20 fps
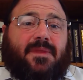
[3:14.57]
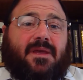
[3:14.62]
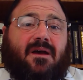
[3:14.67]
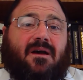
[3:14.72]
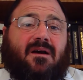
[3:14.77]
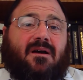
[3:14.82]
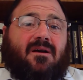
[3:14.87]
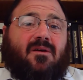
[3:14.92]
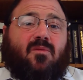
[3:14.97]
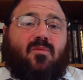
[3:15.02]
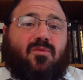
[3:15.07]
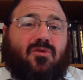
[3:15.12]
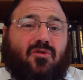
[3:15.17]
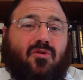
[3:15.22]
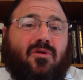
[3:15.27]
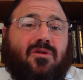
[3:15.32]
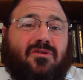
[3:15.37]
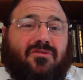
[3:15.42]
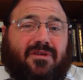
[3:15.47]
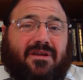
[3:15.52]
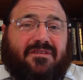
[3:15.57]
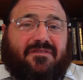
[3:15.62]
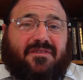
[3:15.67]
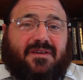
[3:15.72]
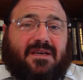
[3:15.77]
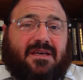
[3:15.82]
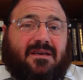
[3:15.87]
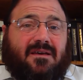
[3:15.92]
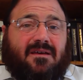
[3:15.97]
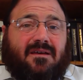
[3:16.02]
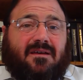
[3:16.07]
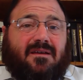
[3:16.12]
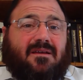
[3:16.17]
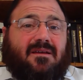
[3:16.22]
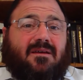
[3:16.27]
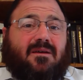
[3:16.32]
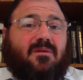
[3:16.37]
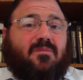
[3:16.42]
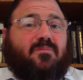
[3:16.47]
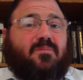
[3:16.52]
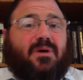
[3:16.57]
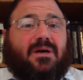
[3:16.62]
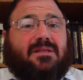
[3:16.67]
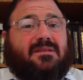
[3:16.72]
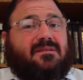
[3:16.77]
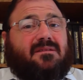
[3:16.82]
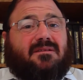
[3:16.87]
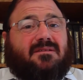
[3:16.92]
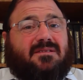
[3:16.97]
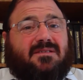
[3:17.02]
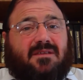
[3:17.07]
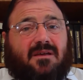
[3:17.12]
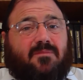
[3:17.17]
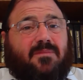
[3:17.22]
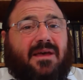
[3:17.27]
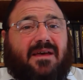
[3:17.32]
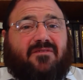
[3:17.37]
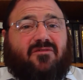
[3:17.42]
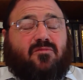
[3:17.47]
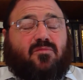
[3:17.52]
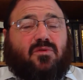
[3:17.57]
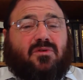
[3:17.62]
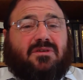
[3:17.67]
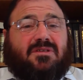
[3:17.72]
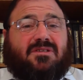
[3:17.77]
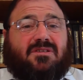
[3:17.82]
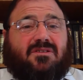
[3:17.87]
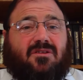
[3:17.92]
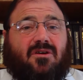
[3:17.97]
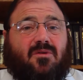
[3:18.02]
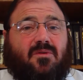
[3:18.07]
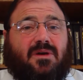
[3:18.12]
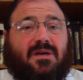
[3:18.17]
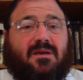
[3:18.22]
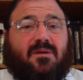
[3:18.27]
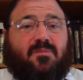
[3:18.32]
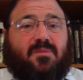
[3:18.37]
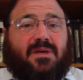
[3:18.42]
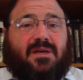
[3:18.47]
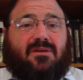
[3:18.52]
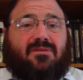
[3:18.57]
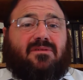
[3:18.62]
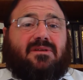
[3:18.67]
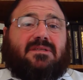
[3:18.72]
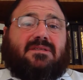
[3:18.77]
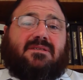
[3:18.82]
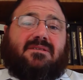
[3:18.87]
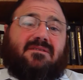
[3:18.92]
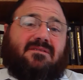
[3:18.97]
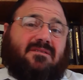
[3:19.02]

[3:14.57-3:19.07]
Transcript: We're all grieving, but some have a more stoic appearance,